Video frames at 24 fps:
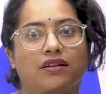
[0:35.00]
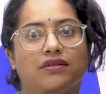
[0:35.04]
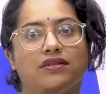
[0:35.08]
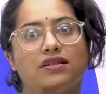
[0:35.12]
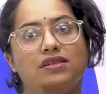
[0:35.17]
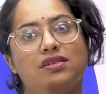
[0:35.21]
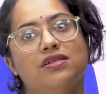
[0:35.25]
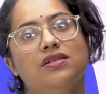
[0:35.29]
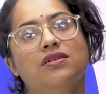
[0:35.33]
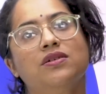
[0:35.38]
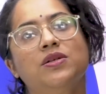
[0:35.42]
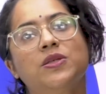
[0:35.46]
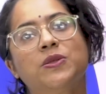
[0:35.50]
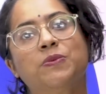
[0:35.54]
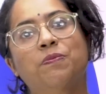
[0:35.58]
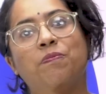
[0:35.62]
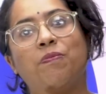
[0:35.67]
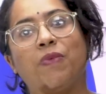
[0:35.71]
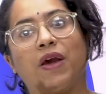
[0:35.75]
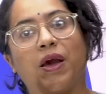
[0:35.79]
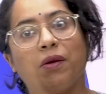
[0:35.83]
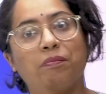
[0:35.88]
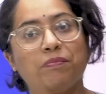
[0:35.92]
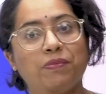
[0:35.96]
this year's
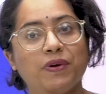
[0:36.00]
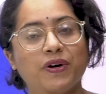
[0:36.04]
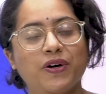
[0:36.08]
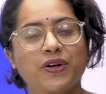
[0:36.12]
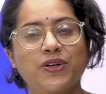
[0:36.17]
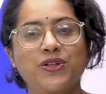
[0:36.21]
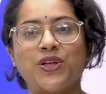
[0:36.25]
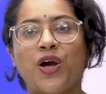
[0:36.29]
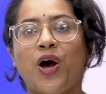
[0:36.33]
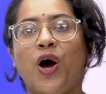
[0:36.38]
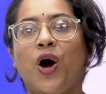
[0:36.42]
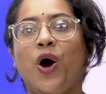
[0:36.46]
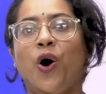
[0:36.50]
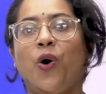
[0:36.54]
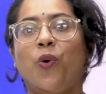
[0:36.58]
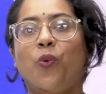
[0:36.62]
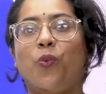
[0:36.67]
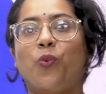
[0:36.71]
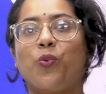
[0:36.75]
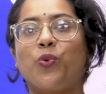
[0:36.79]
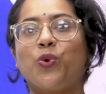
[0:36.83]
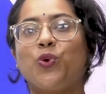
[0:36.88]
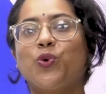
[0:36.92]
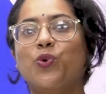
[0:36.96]
papers,
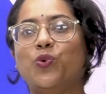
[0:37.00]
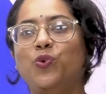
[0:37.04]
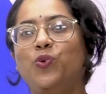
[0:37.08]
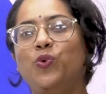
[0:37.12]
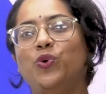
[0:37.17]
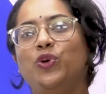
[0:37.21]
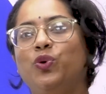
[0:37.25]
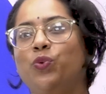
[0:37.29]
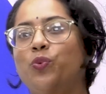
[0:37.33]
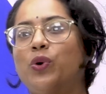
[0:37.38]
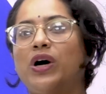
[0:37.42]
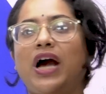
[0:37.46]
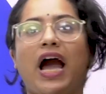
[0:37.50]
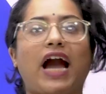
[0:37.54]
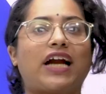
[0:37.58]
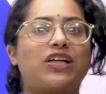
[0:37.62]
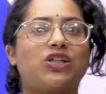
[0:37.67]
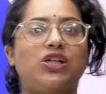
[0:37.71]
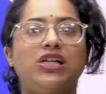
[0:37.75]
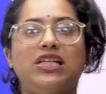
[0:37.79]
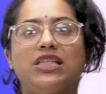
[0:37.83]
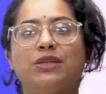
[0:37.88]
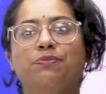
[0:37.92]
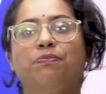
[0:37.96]
you were
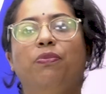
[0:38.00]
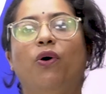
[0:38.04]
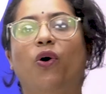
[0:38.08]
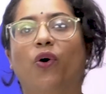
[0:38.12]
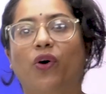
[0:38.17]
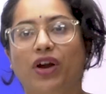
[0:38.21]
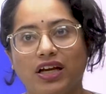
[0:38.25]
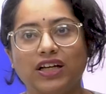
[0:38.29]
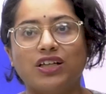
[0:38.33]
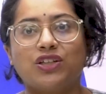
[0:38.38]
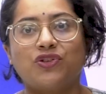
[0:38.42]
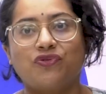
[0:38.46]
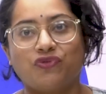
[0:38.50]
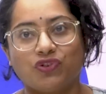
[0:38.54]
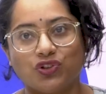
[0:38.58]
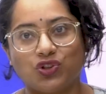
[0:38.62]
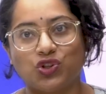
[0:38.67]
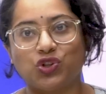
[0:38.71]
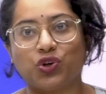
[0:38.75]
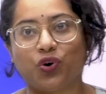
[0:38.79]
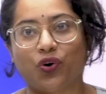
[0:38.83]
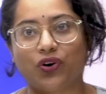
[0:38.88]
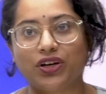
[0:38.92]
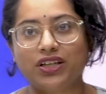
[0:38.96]
actually spoiled for
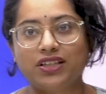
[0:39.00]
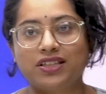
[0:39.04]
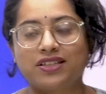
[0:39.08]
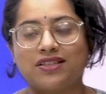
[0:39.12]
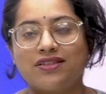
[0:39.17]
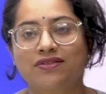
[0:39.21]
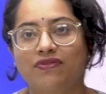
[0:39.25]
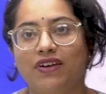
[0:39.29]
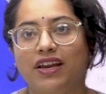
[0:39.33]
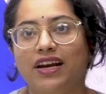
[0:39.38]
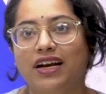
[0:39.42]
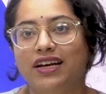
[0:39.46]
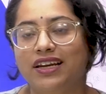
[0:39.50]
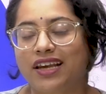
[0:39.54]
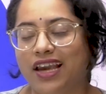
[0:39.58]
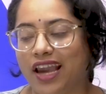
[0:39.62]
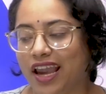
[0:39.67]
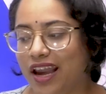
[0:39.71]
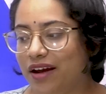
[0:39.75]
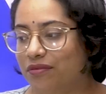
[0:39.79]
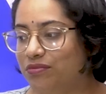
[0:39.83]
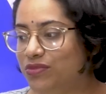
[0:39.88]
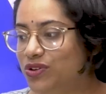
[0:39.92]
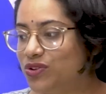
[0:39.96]
choice when it
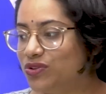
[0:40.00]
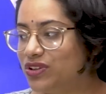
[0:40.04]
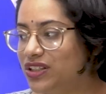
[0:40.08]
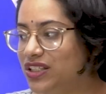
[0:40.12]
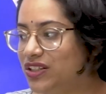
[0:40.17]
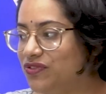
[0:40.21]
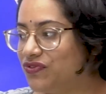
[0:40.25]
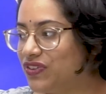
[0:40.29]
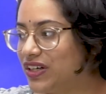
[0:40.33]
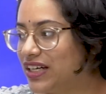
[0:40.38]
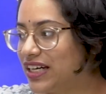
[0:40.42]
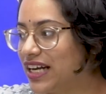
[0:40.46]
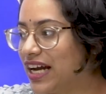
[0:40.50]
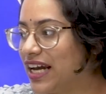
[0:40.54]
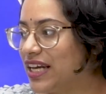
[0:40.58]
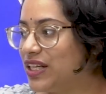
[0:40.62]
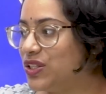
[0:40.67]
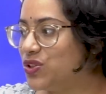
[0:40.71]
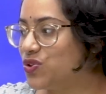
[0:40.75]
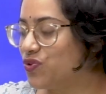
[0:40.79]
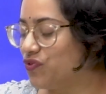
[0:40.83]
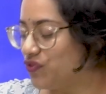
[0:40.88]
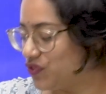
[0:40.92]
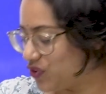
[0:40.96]
came to the different
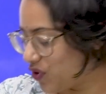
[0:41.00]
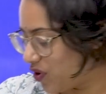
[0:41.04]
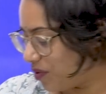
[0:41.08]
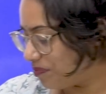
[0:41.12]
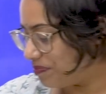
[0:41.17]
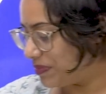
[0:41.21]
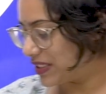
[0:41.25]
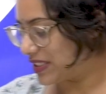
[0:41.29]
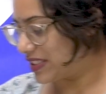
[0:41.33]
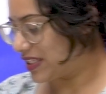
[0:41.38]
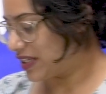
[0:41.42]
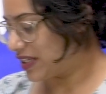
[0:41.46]
kinds of topics